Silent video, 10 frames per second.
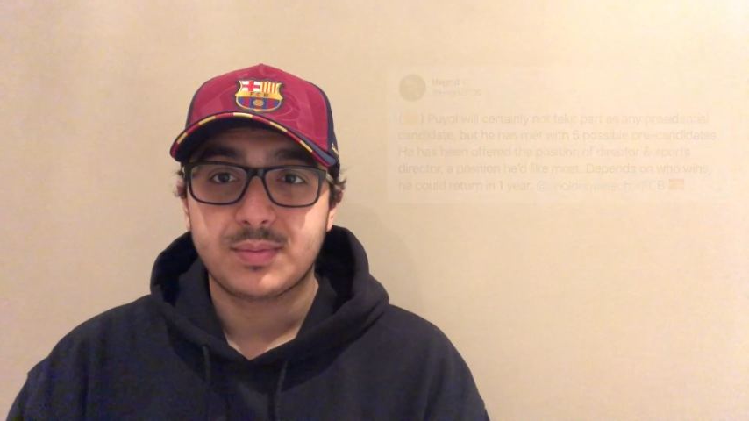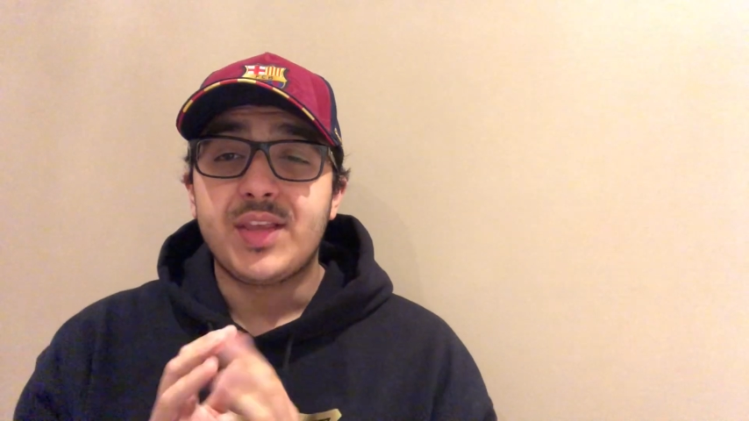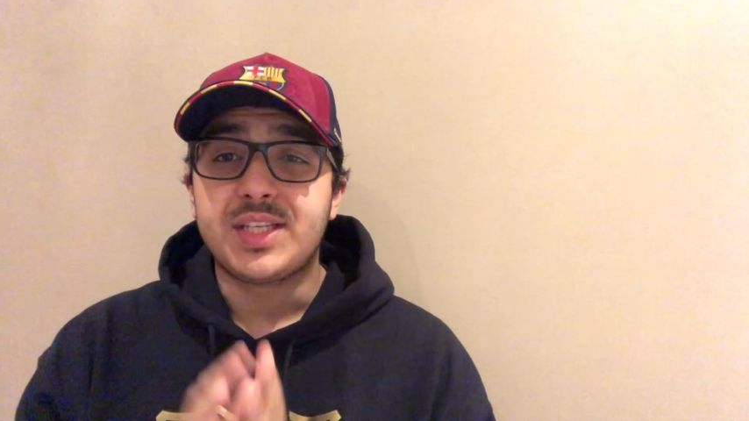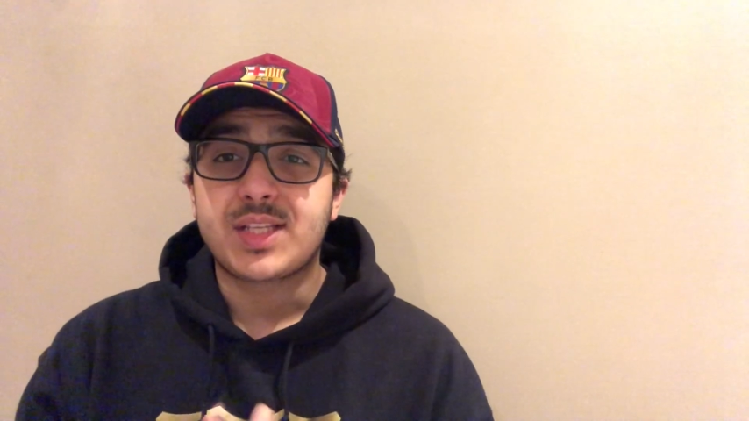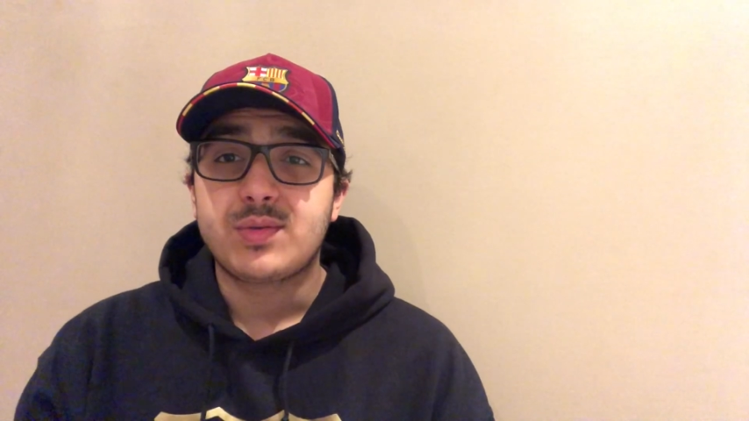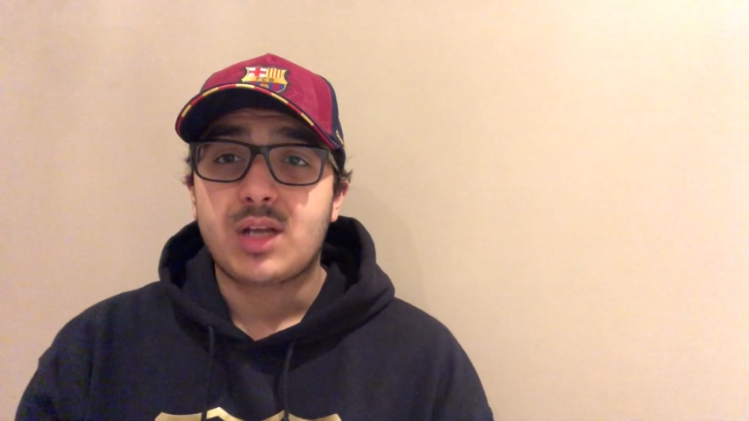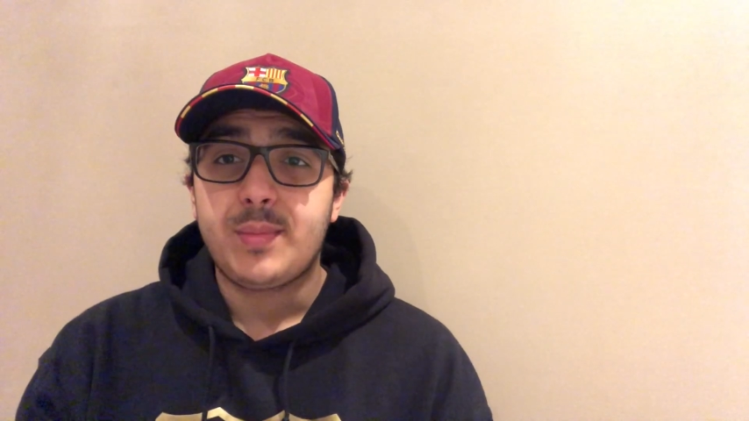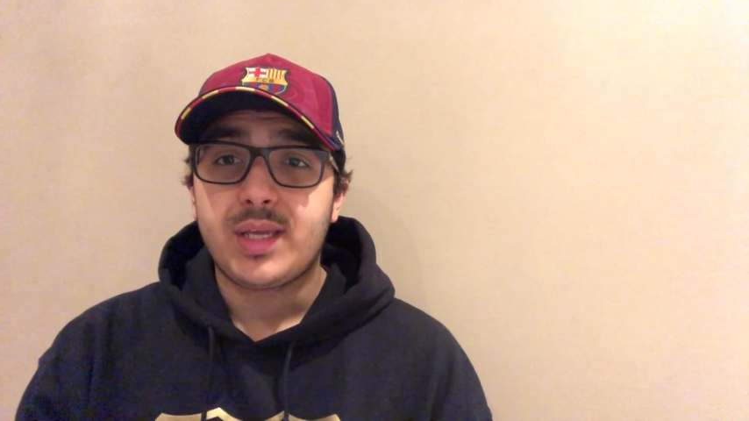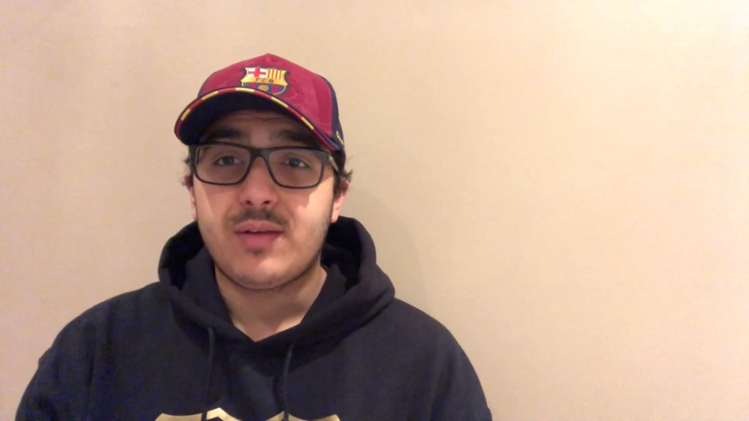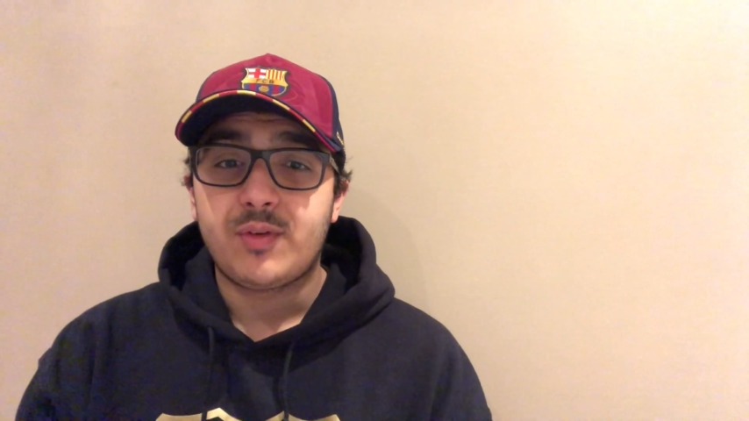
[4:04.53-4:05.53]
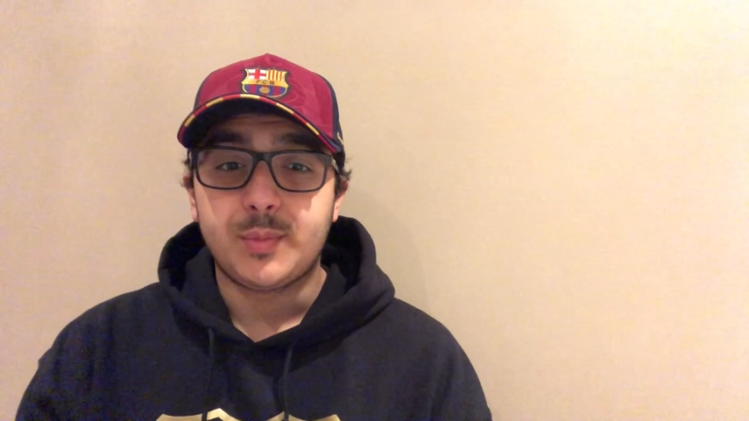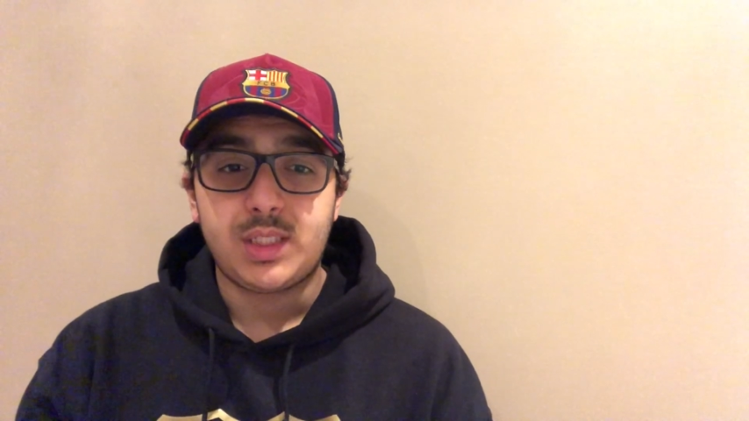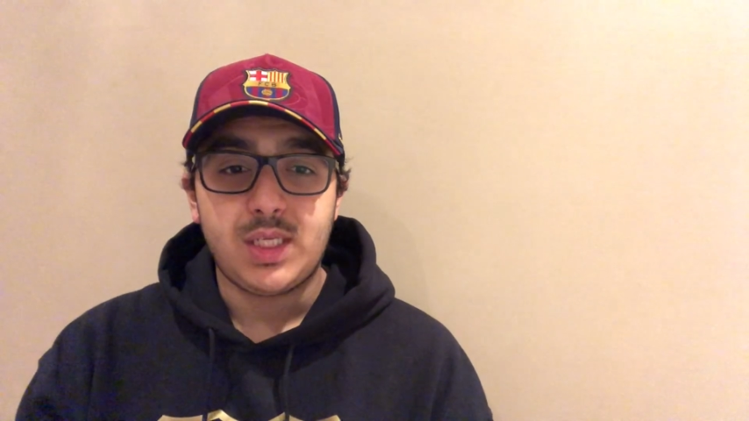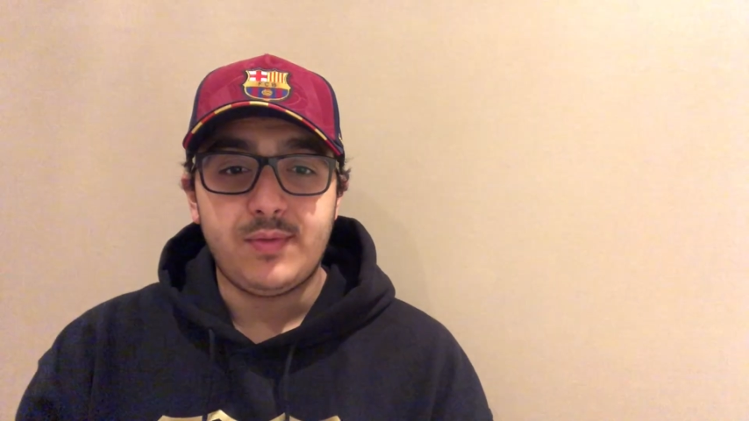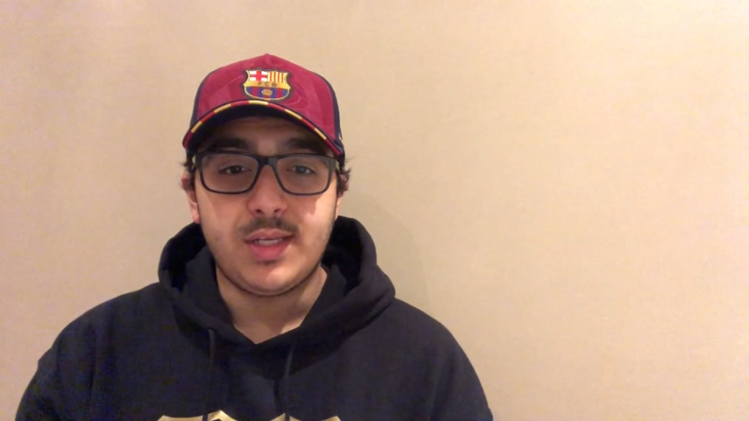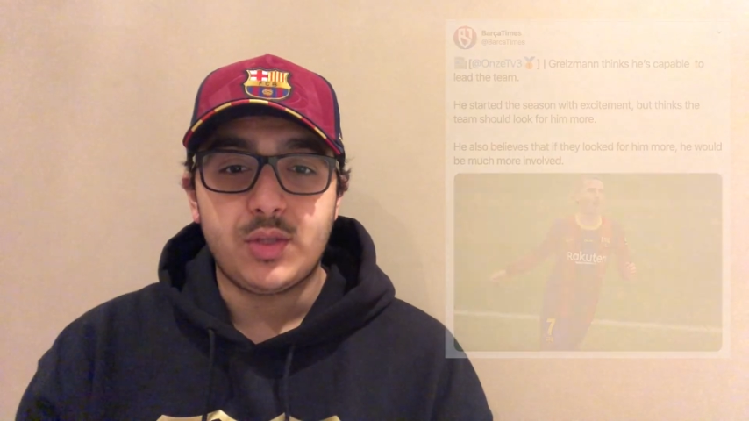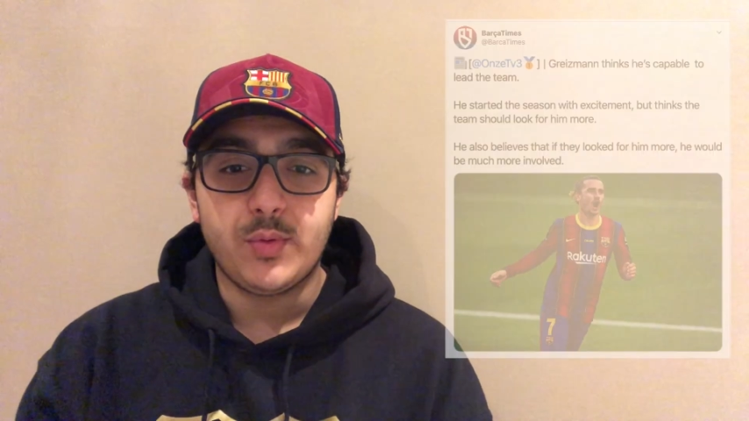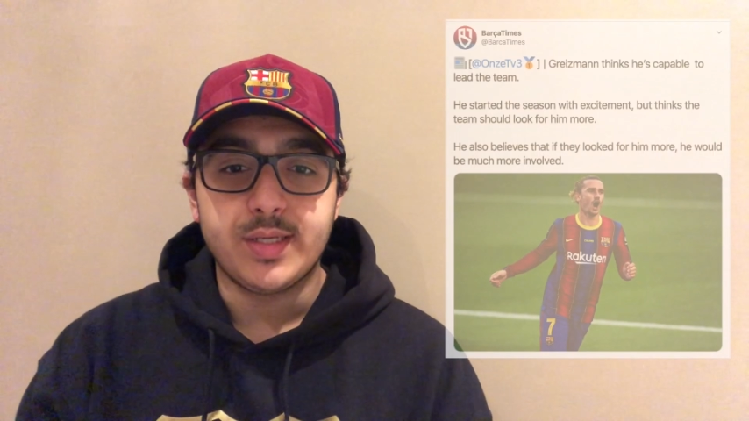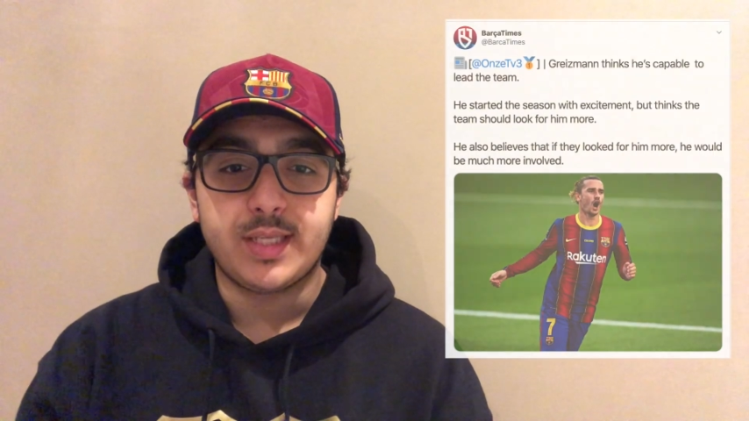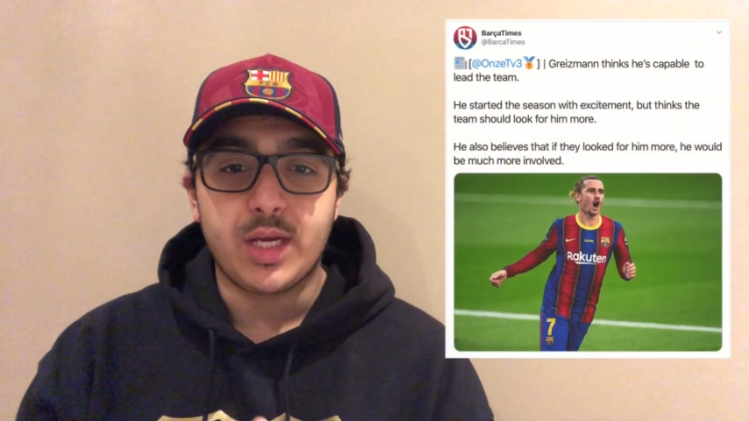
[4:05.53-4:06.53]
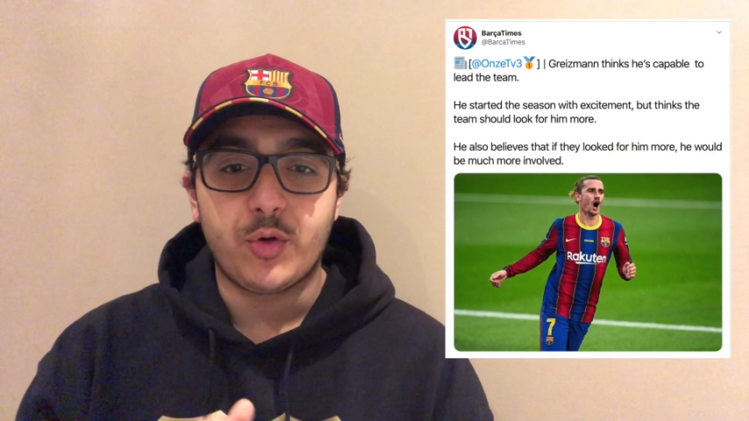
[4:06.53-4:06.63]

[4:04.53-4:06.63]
This next one's coming in from TV3 saying